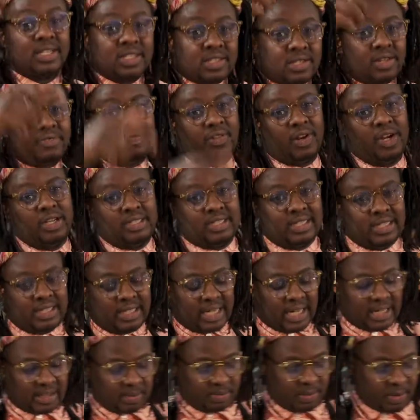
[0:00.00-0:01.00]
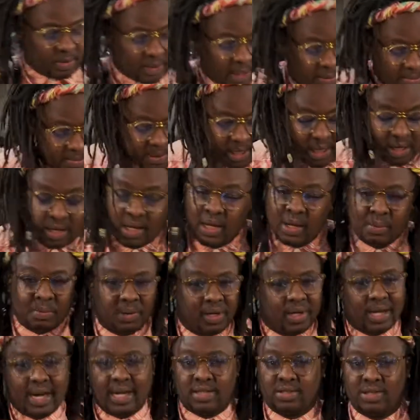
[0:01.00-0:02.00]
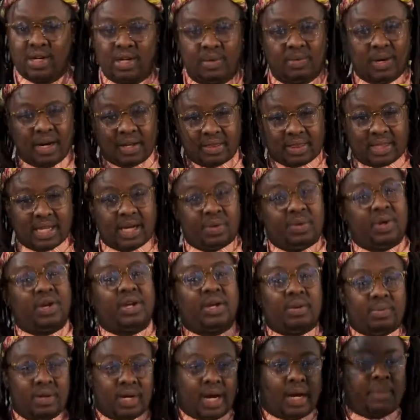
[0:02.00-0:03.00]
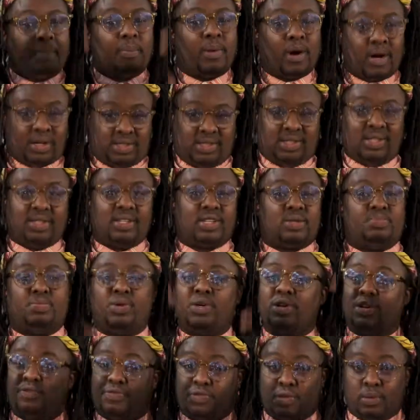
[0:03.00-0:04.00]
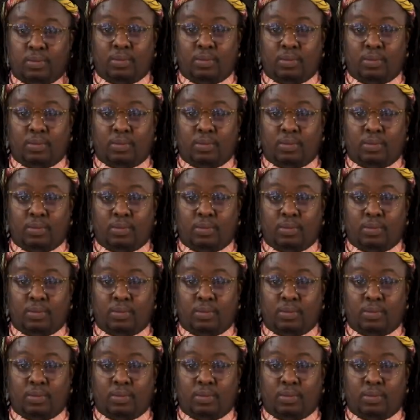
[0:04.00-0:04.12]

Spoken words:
it's the Floating Dutchman rum bug. But guys, not about that, we're going to be unboxing this beautiful